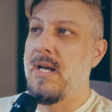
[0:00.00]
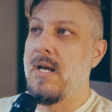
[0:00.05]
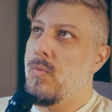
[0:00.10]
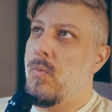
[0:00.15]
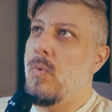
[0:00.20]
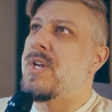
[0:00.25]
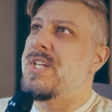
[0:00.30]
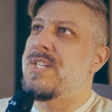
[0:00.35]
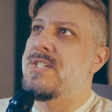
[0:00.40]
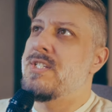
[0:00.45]

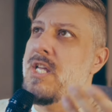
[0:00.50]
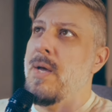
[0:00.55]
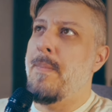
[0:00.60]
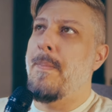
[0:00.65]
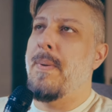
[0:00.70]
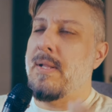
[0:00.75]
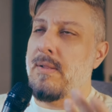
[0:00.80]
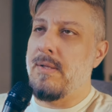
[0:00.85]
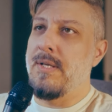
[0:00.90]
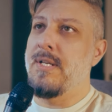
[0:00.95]
what is
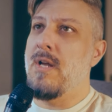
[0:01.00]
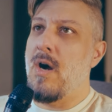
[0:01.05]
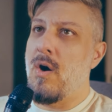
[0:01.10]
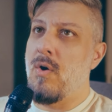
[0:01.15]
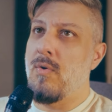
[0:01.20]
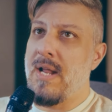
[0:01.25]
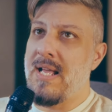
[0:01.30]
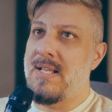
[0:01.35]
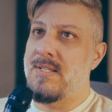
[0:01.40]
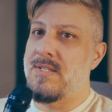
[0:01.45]
typically
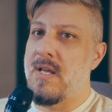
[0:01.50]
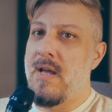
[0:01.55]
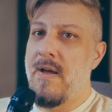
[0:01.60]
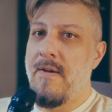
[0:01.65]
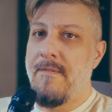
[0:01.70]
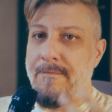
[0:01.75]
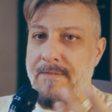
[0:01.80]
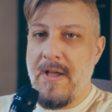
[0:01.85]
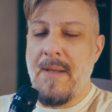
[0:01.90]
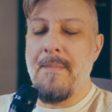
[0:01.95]
known as
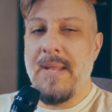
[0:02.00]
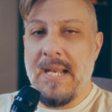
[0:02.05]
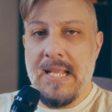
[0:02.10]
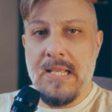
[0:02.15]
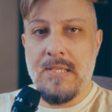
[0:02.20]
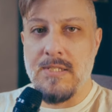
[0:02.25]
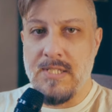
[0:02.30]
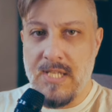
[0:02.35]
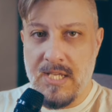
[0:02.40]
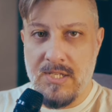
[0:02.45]

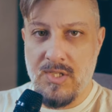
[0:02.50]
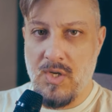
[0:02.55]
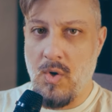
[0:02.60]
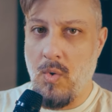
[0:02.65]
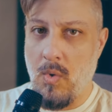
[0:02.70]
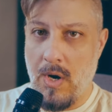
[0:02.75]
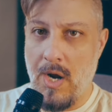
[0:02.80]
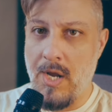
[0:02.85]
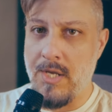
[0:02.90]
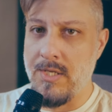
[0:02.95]
feminist
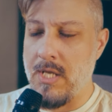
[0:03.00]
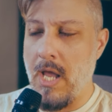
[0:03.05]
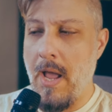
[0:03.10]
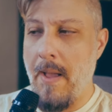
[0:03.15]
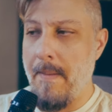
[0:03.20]
discourse.